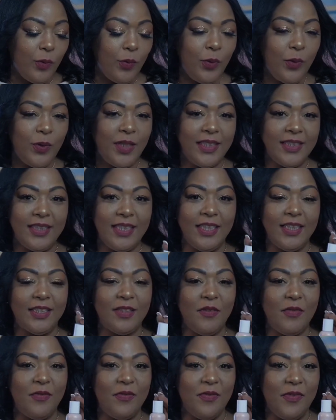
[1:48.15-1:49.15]
Ooh, this
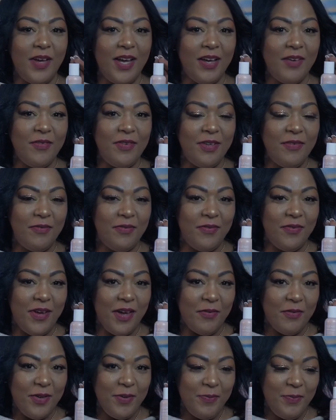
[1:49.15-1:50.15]
looks very,
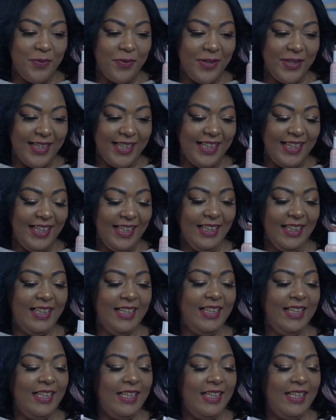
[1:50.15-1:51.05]
very pretty.